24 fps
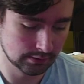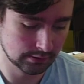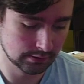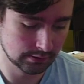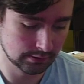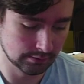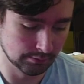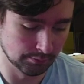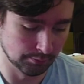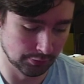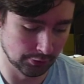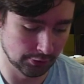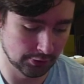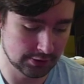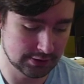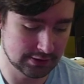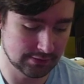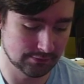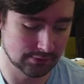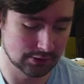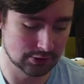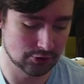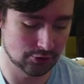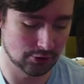Birds of
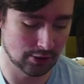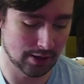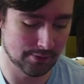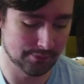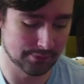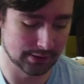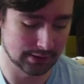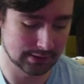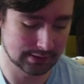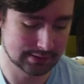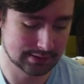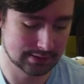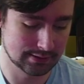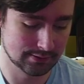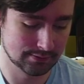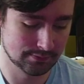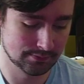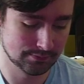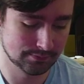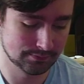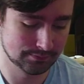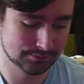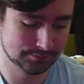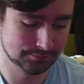the Tropics.
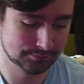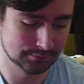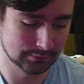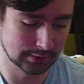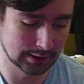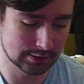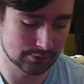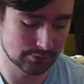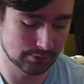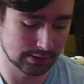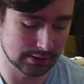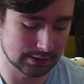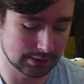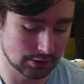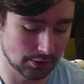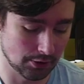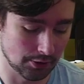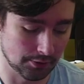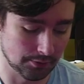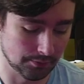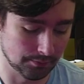That's what it's called.